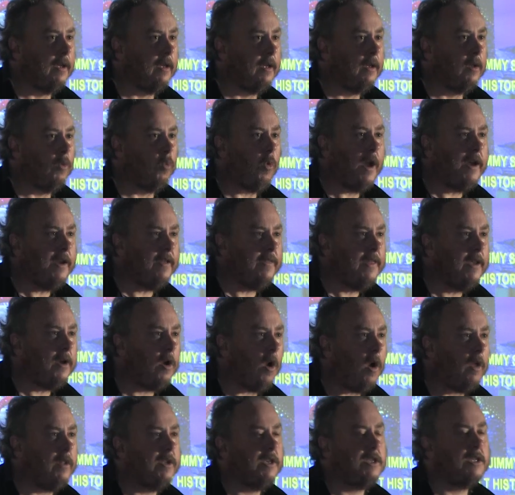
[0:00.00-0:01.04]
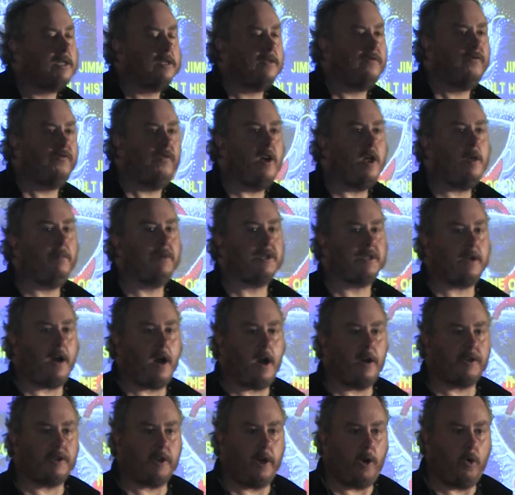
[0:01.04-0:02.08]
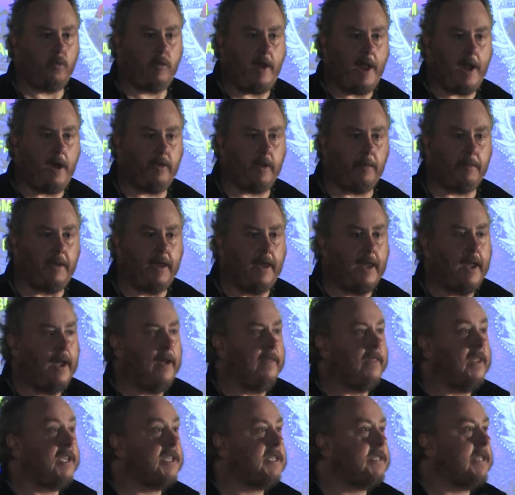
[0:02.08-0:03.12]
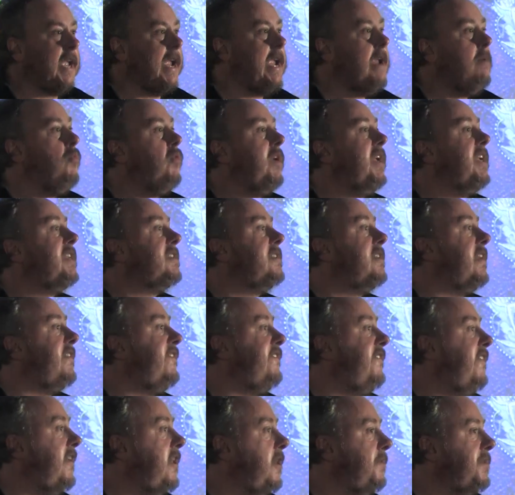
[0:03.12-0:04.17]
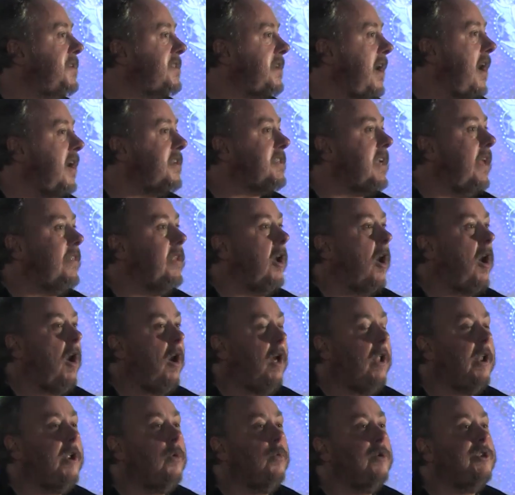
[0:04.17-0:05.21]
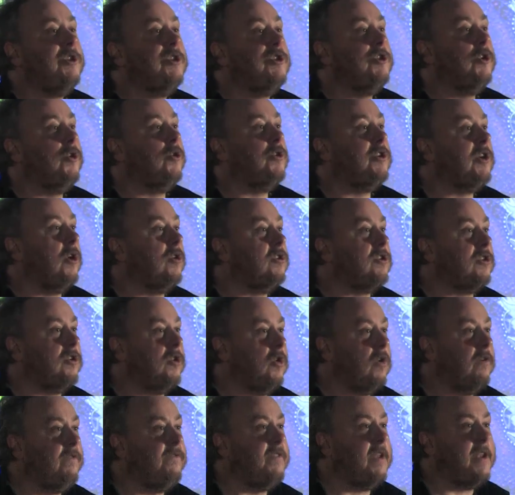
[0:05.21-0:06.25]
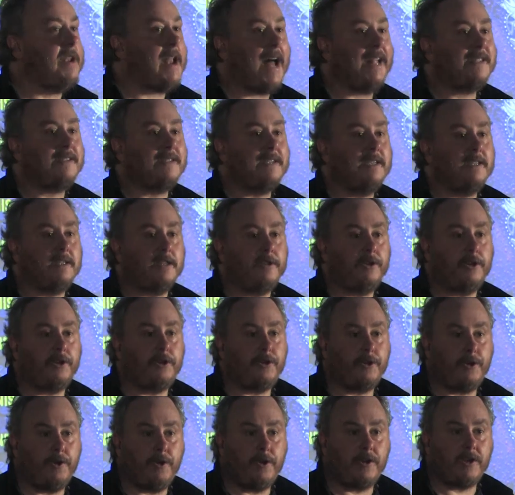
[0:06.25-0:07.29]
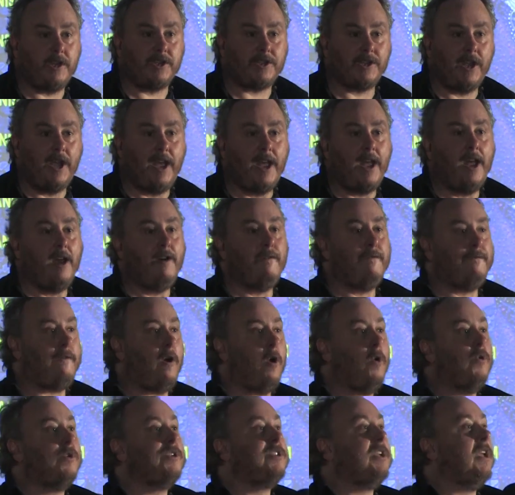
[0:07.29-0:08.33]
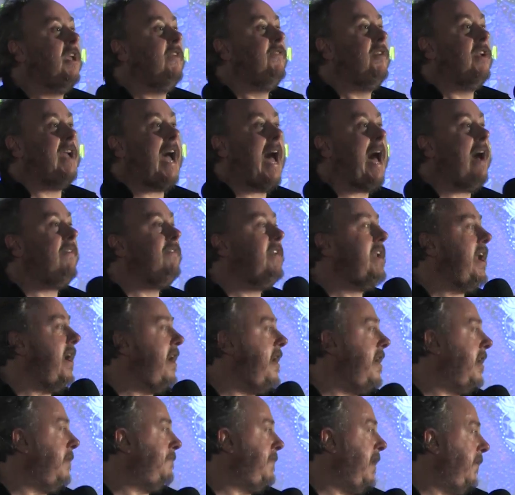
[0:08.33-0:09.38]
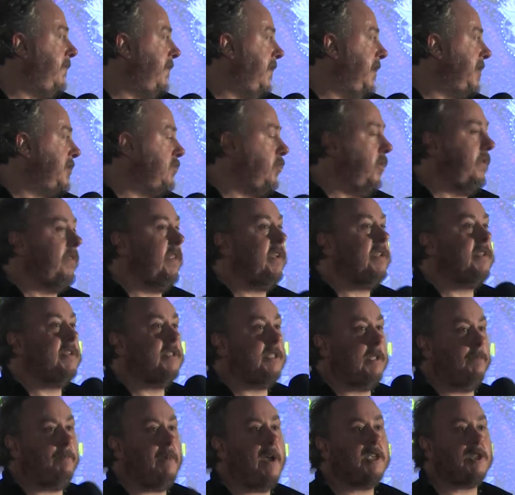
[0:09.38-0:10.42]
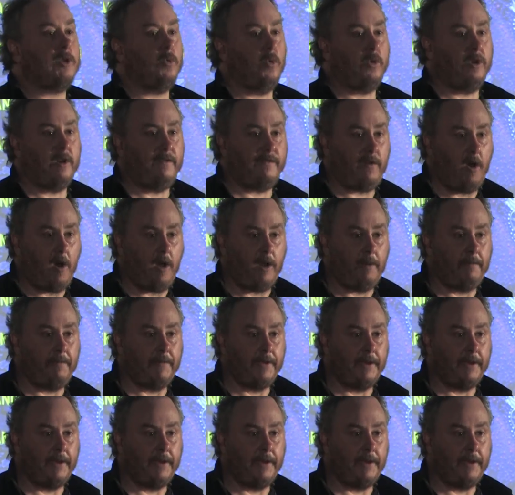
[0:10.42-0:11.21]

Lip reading: Why do you think all these film stars are around them? The same reason the film stars and the Hollywood studios loved the Nazis in the 30s. Folks, if you haven't heard about this one, this is the best one of all.